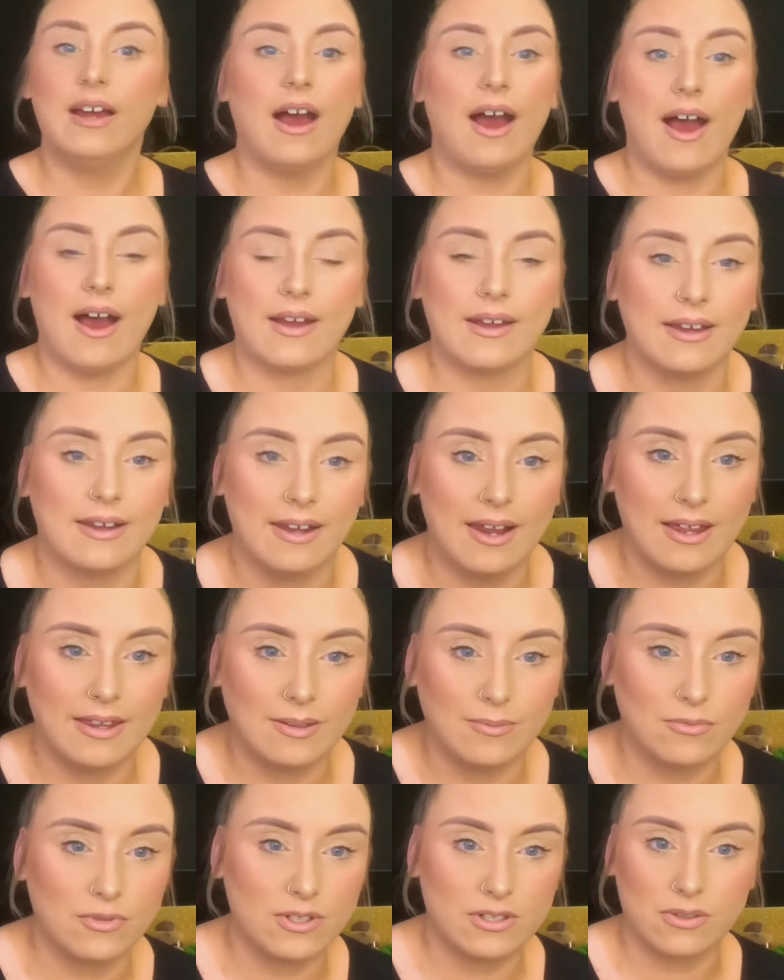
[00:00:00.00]
I can let
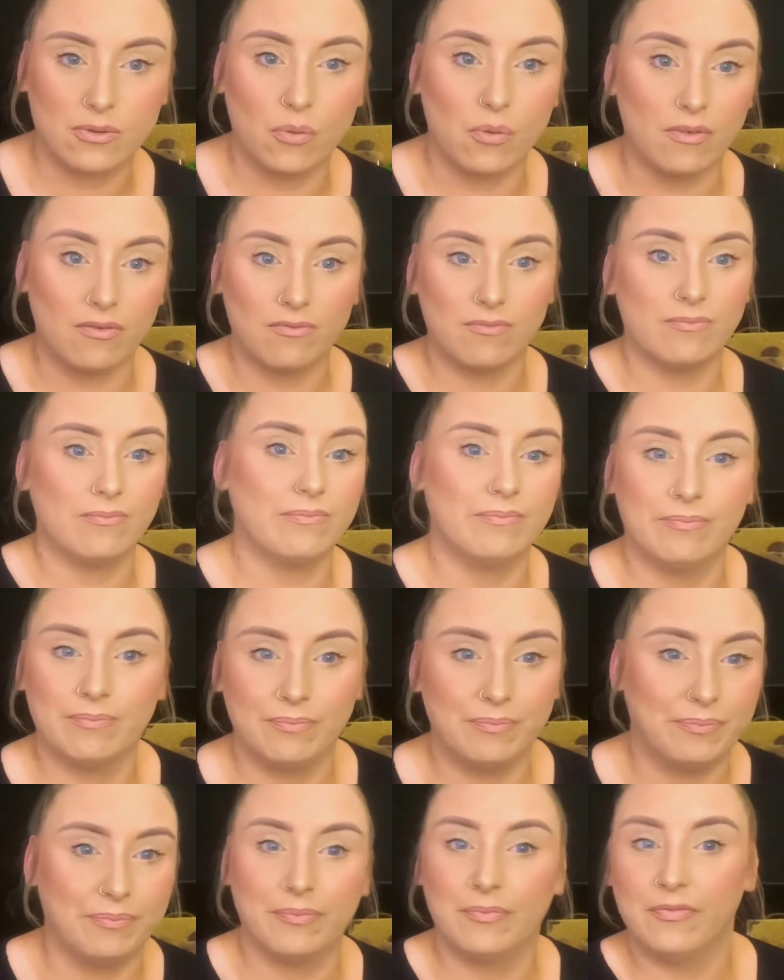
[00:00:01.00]
them just go and
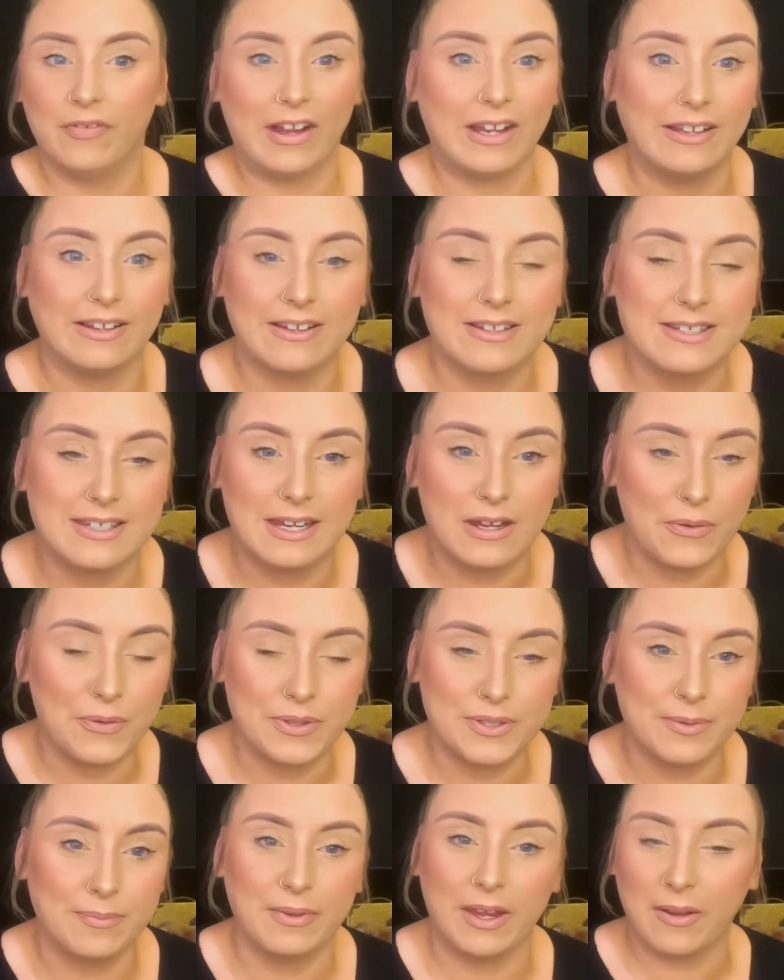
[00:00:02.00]
find their seat or
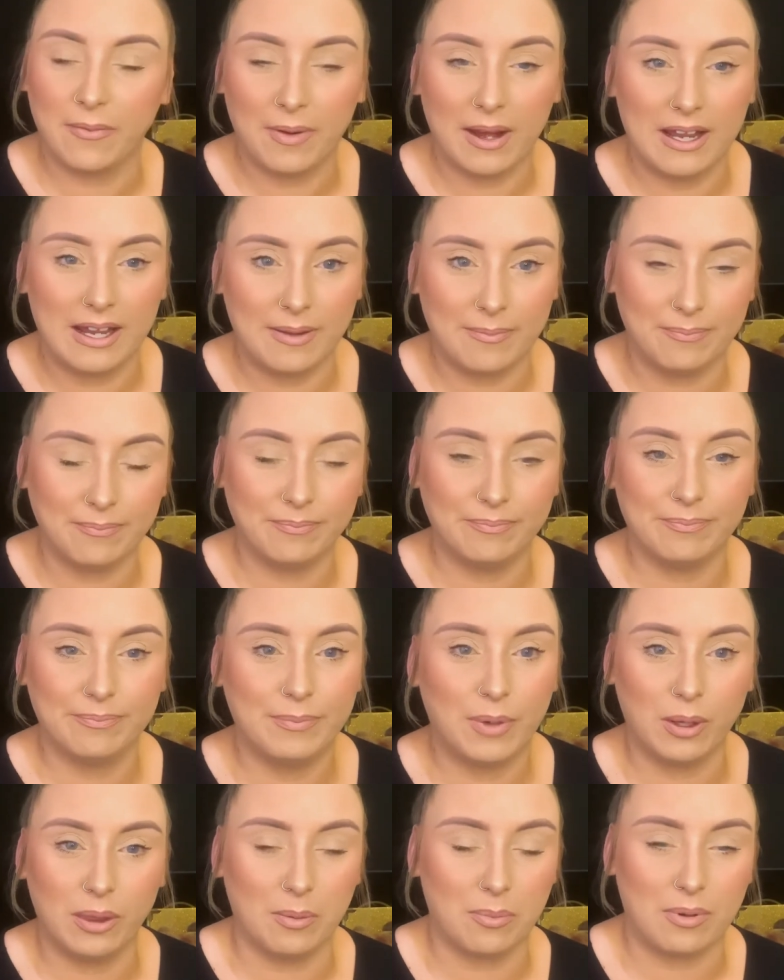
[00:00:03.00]
something while I'm
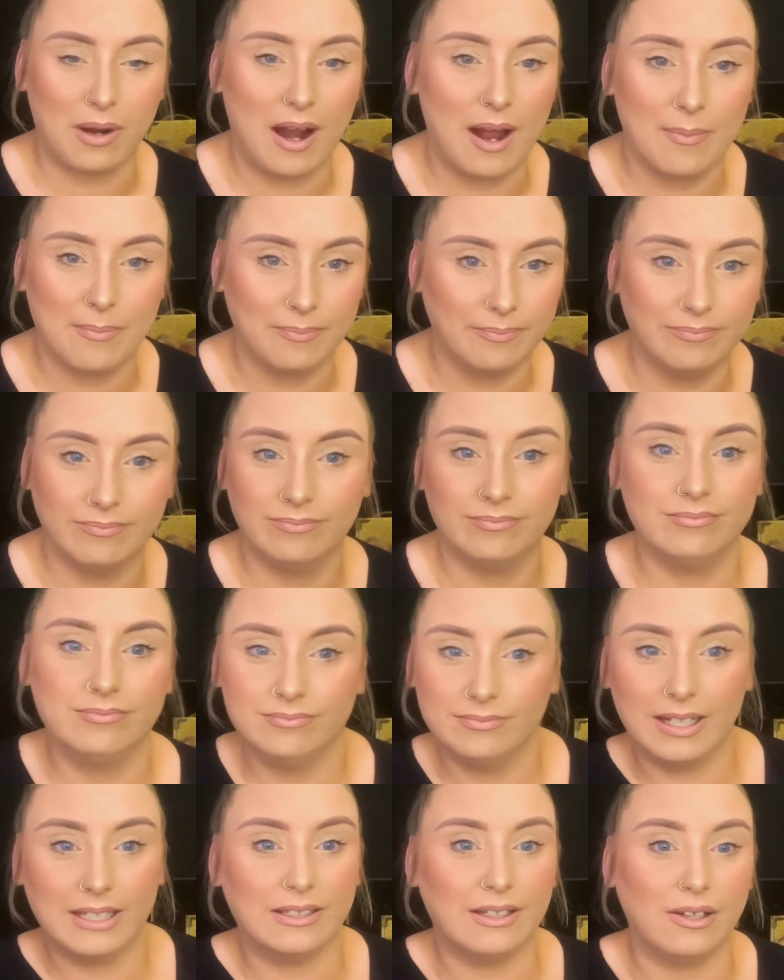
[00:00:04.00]
putting the pram
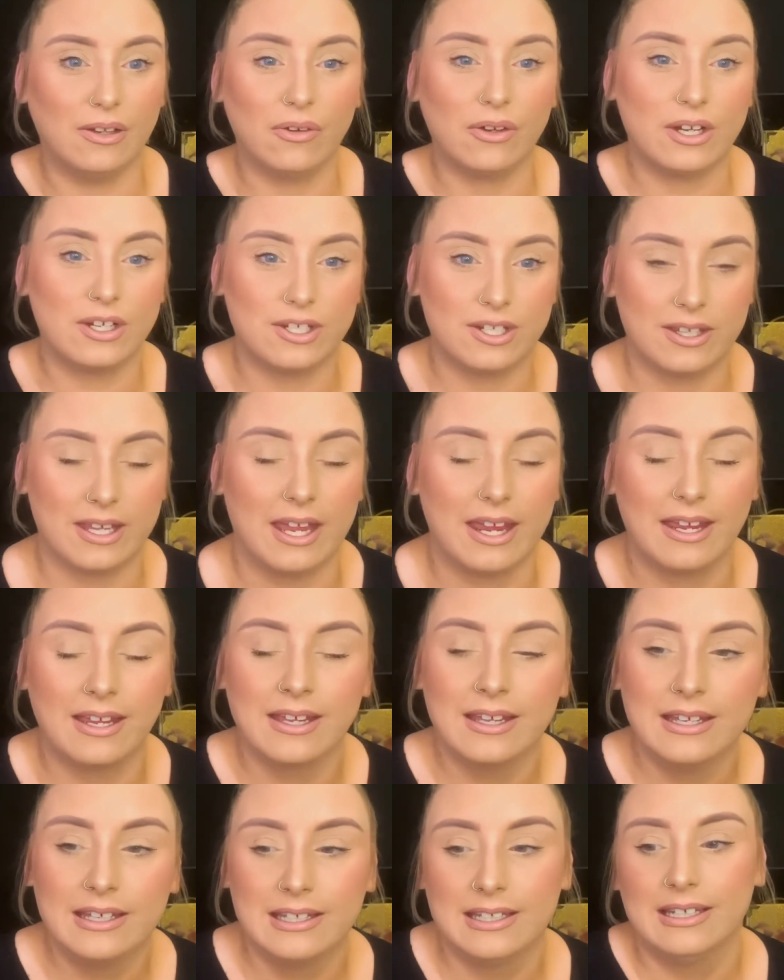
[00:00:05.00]
in the luggage thing.
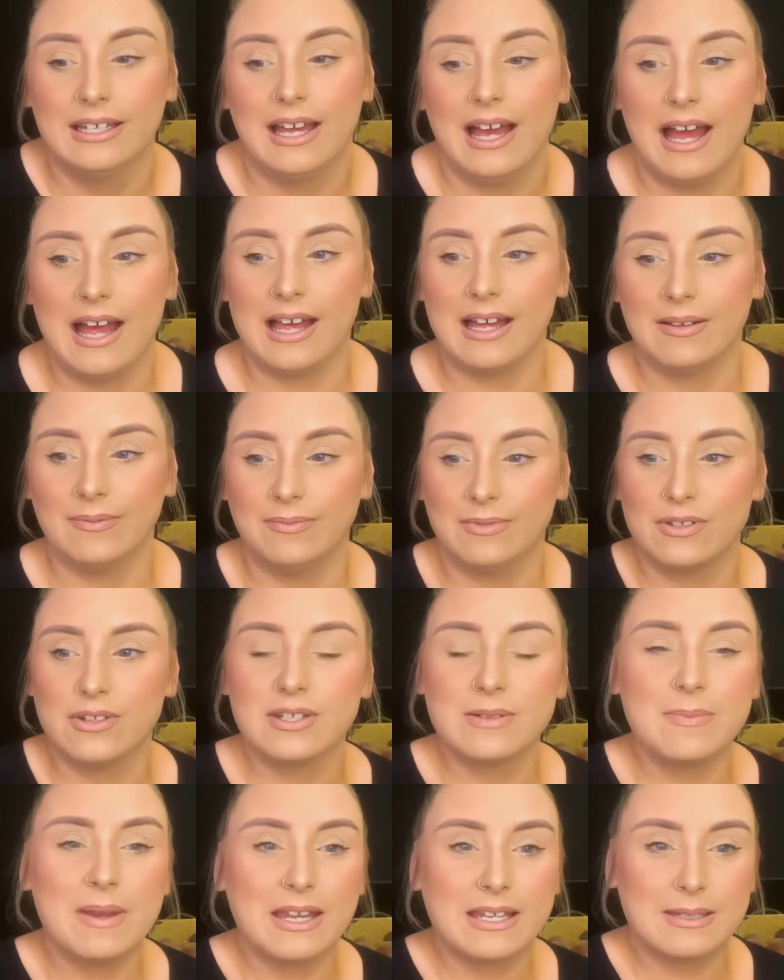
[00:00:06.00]
It does
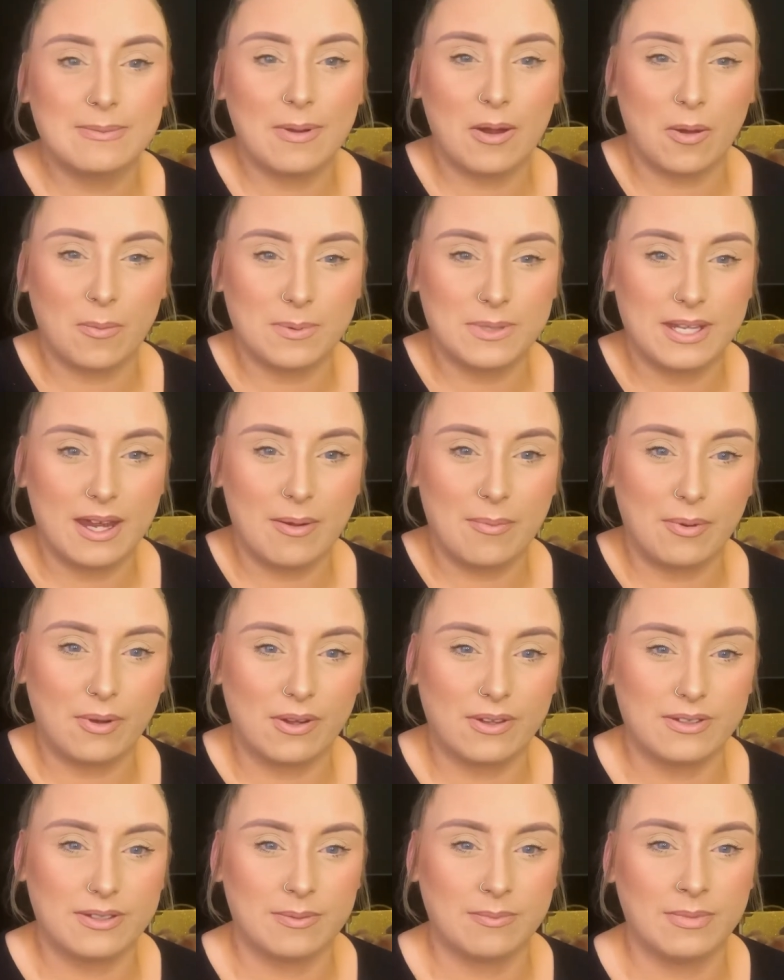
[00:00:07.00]
make us a bit upset,
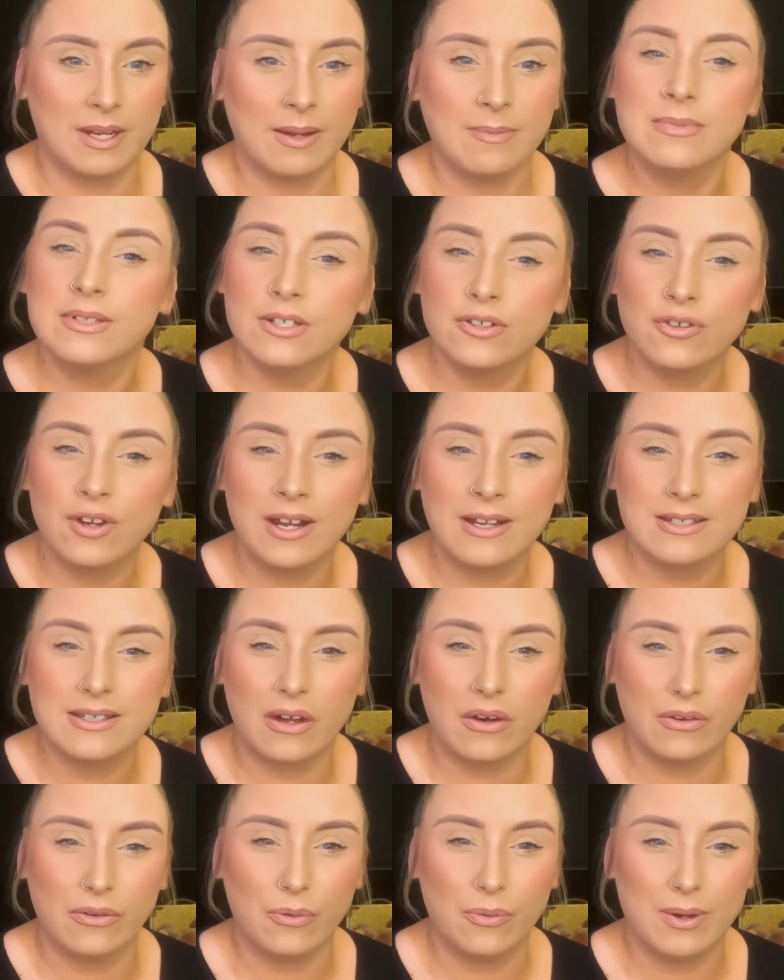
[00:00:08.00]
because sometimes the trains
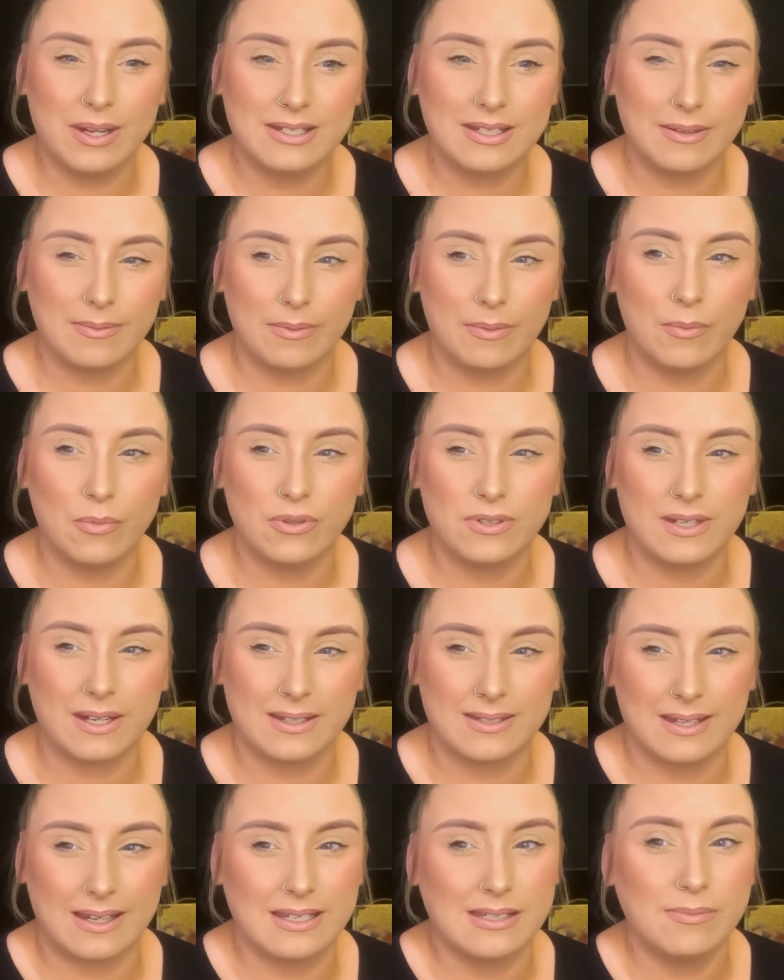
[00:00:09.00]
aren't always the most
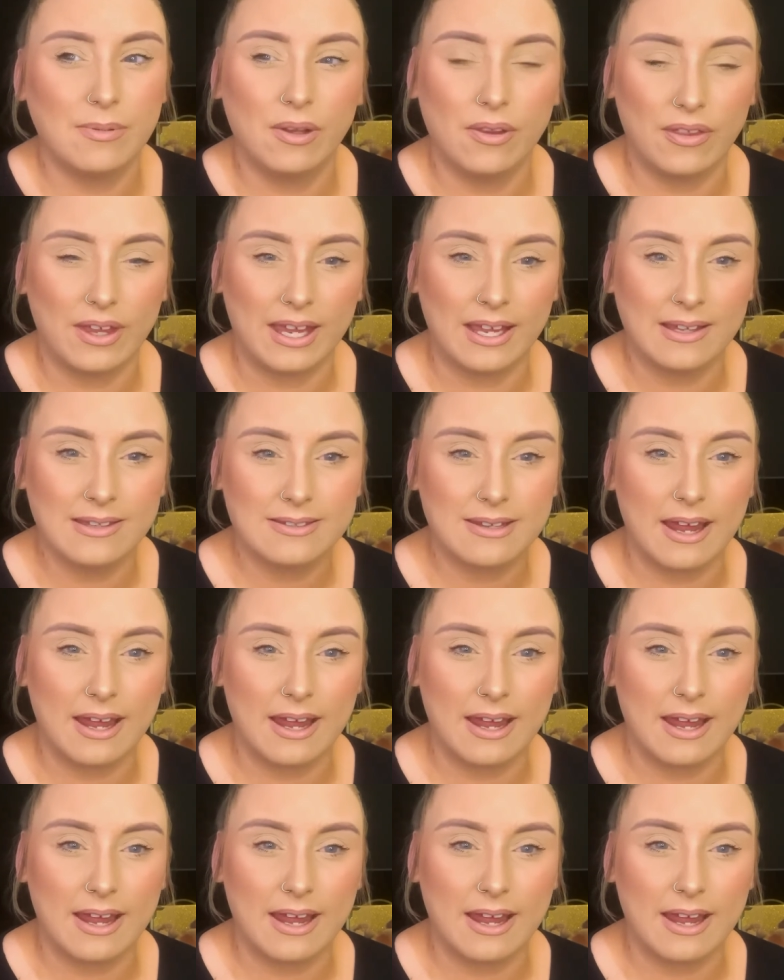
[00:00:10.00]
accessible things.